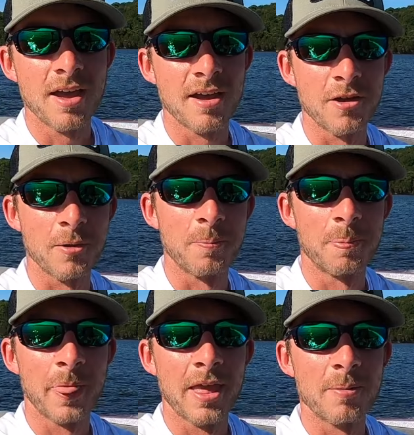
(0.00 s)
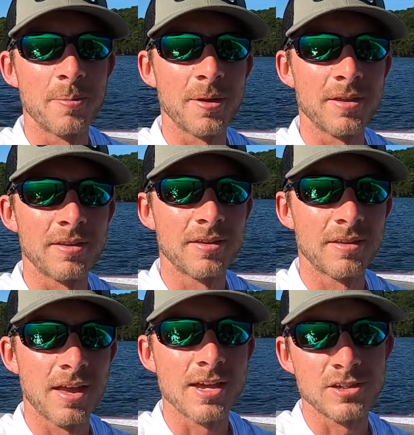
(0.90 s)
Um, but
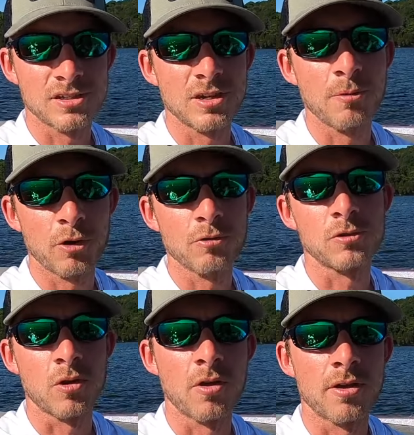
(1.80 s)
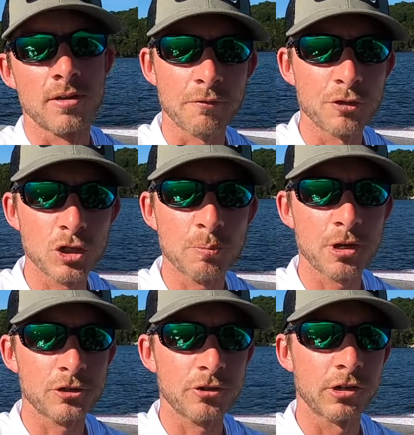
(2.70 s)
as summer goes on, fishing
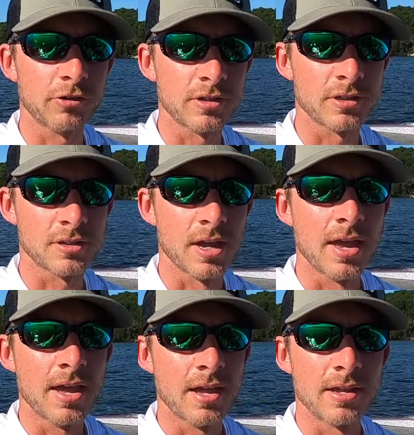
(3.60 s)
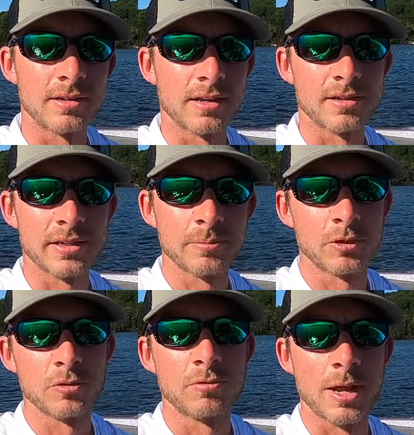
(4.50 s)
pressure increases. It does seem
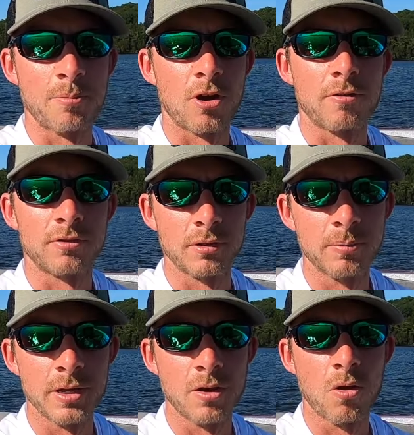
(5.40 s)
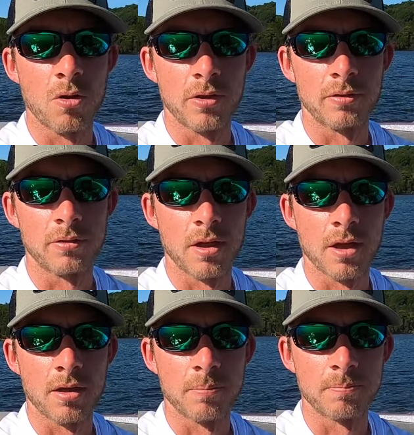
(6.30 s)
to taper off a little bit on
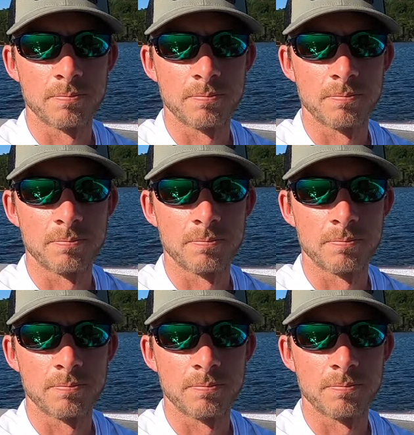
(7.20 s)
uh,